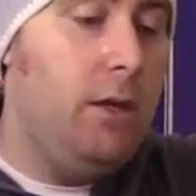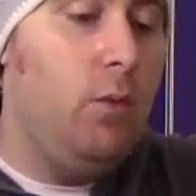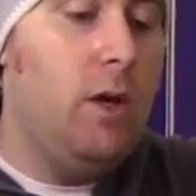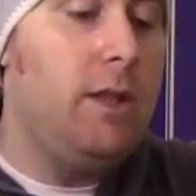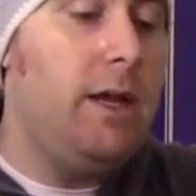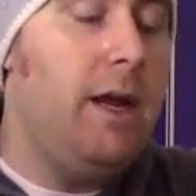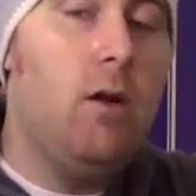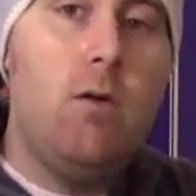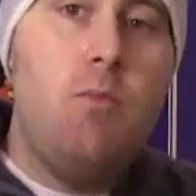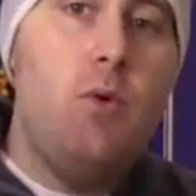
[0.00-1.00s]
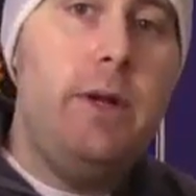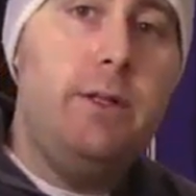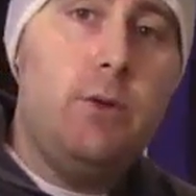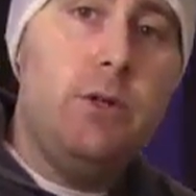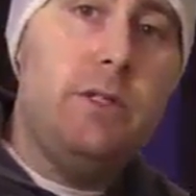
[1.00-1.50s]
You want the arrow
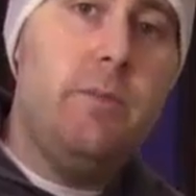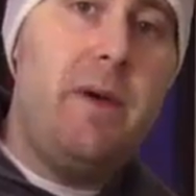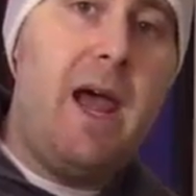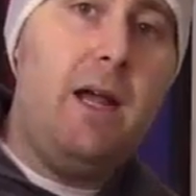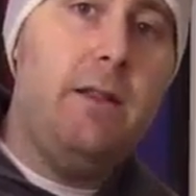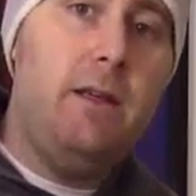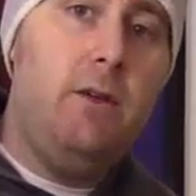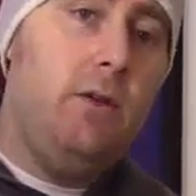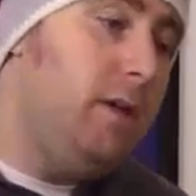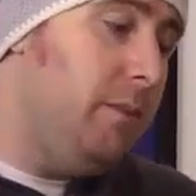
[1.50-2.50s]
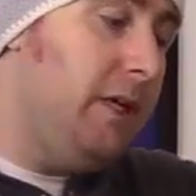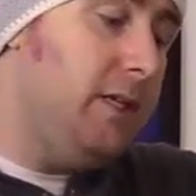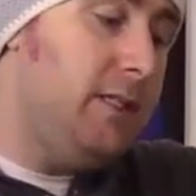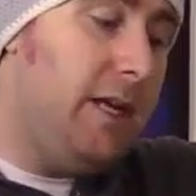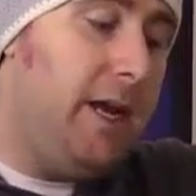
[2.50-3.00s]
pointing towards the back of the unit because the